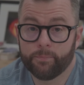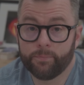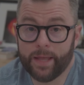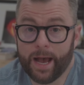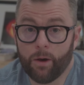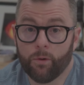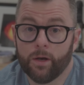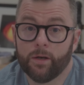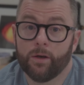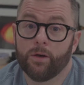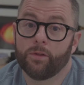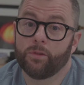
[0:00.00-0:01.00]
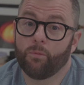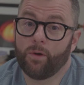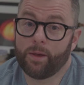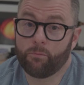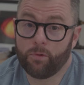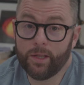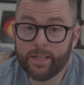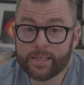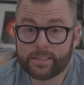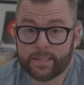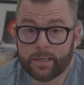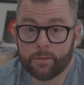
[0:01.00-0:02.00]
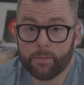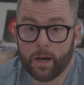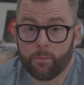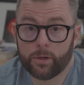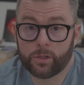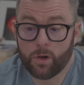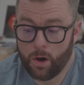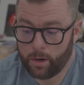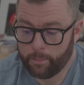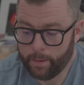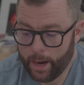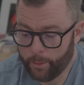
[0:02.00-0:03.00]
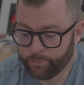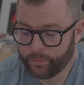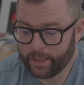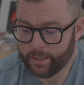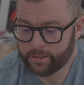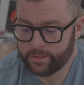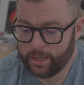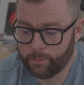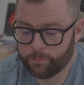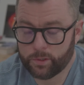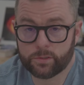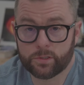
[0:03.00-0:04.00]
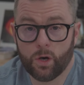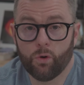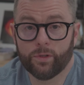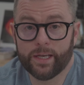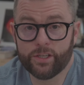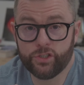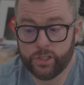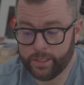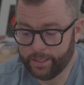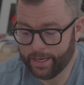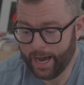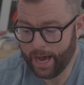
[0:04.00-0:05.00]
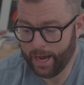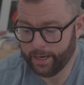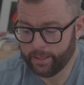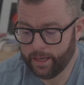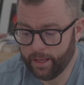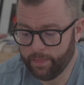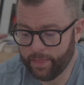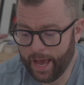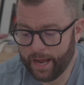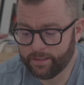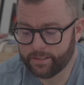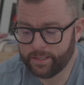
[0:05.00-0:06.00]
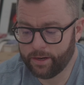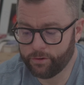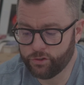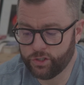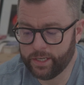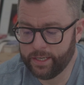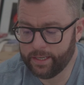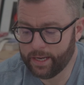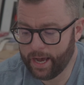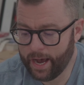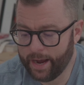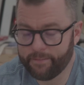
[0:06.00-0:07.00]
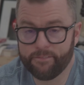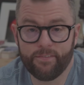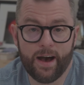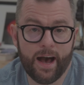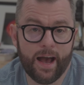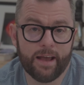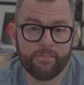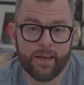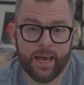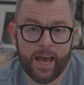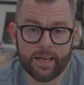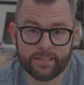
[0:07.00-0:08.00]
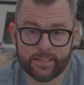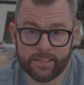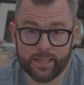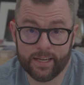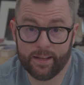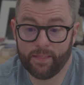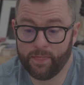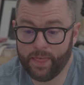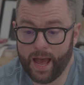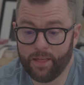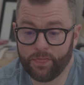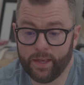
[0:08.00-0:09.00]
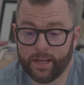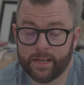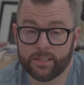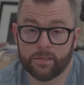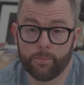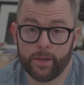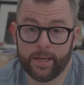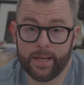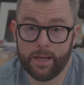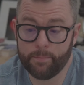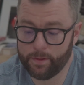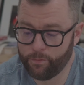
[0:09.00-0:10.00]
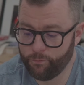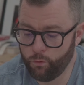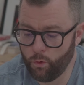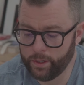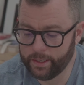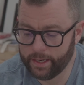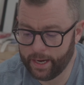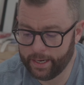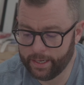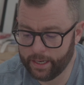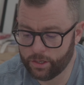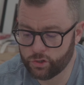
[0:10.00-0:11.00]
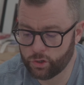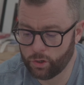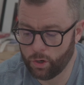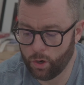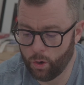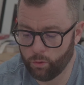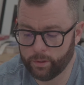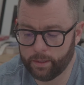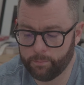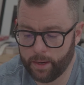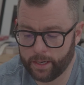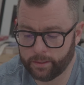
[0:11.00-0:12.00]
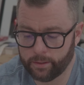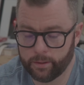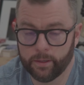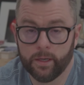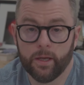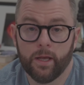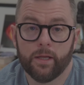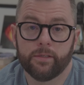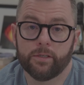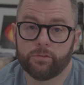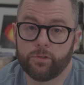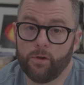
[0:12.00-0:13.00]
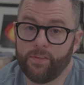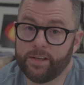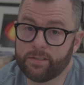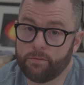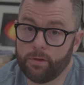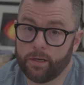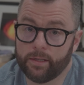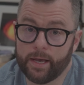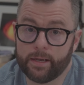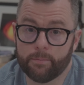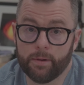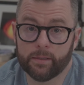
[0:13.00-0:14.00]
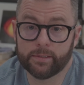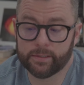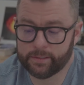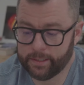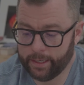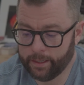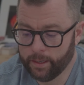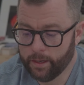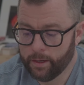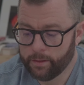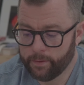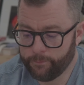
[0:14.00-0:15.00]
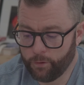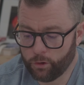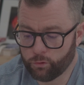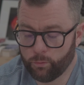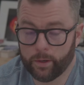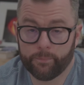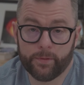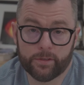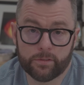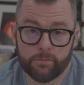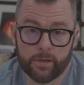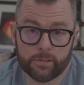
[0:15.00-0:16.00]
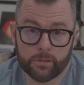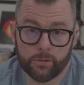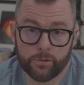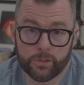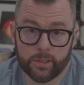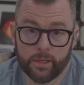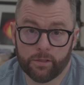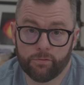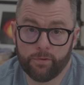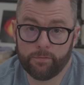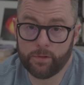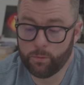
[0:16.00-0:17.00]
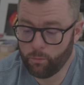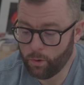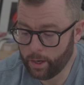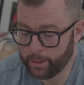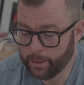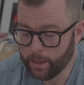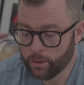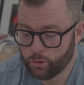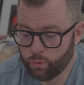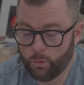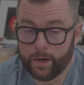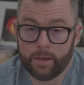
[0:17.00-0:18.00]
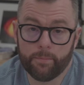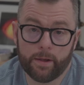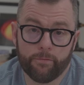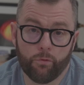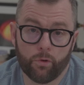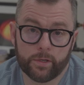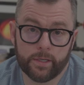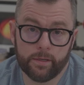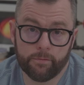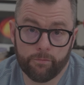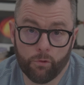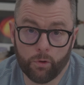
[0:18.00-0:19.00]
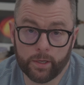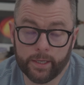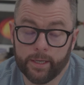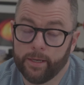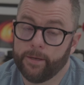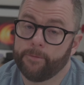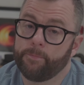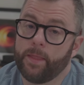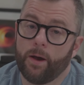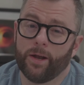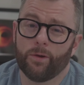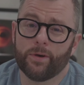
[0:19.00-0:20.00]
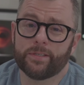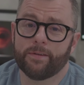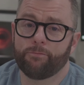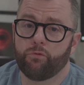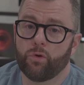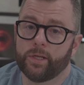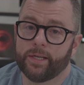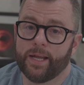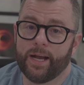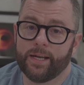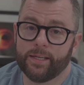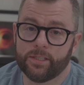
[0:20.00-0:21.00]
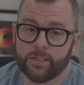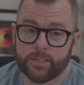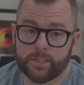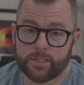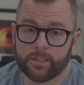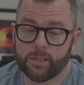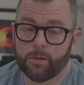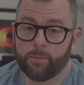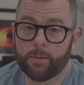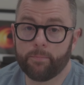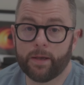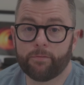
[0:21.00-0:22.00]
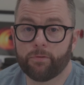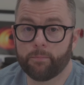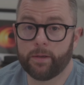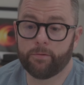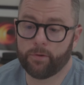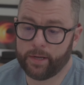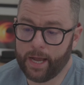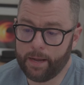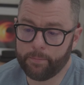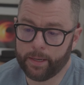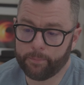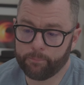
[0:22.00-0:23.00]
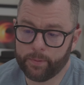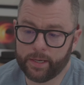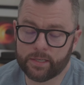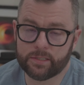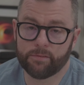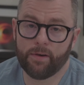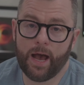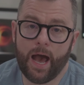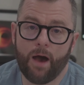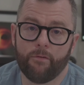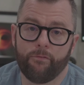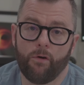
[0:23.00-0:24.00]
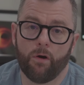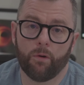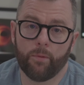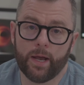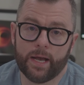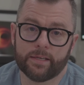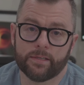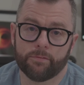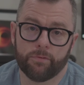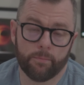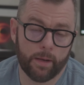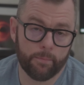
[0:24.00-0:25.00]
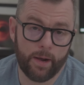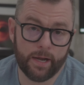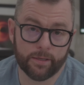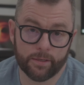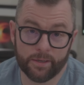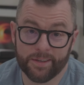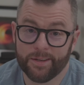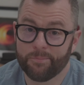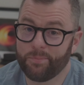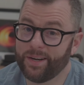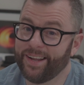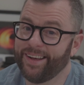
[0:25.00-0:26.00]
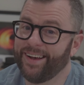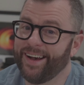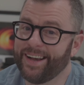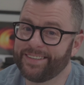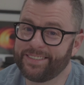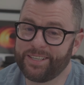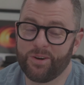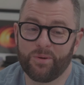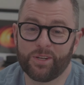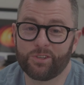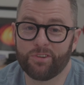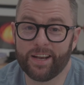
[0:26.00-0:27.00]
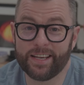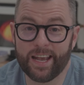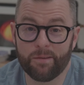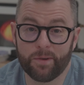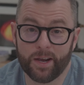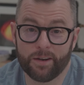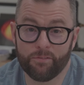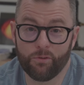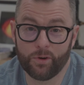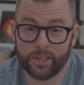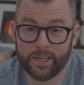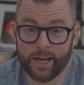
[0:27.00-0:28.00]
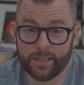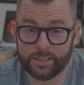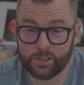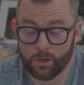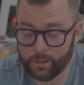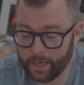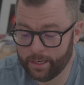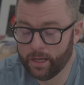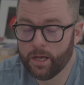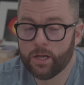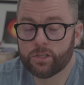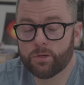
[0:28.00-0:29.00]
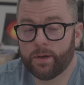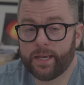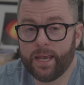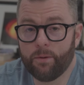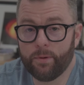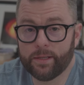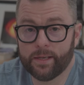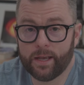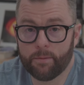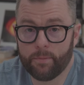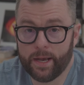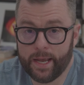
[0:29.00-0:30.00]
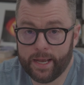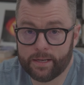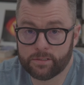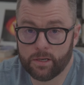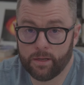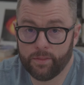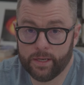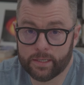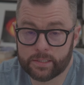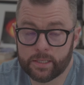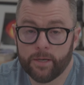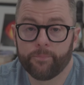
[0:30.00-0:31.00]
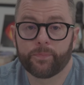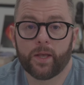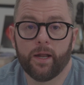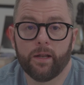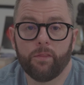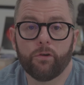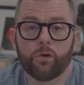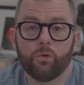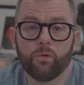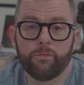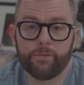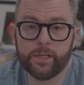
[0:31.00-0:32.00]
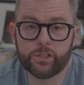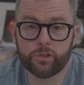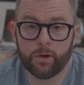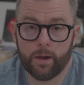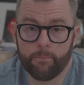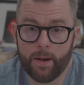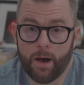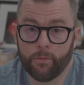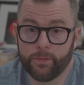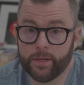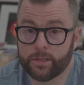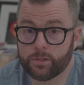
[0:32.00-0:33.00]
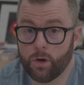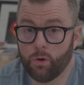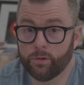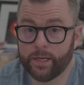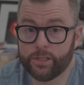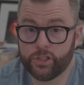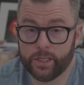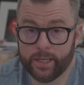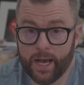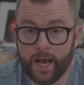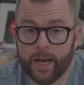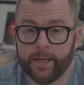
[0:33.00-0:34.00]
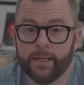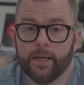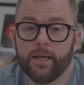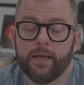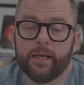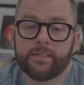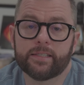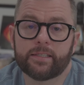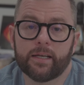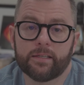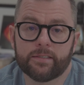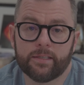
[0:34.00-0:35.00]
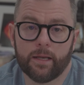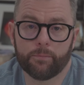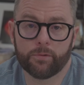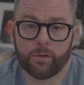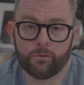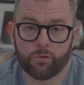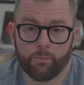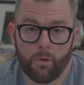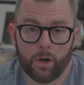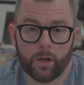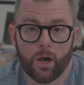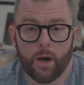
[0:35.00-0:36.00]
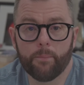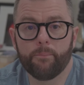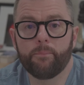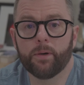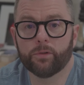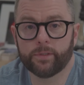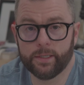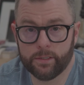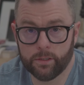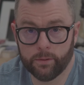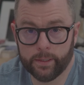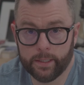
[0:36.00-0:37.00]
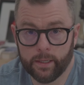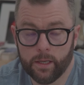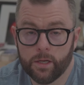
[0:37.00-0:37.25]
Now, the one I'm really excited about and want to talk about is Samsung's OLED G9, and that's their G9 5SC. That thing is a behemoth 49-inch OLED monitor. There's two things I really like about this thing. The first one is the resolution. It's 5120 by 1440. Now, I know I said 49 inches is a little bit big for me for gaming because of how far away I sit from my monitor, but I still want to try gaming on a 49-inch OLED, so I can't wait to get my hands on this. Another cool feature about this OLED G9 is it's got Samsung Smart Hub built into it.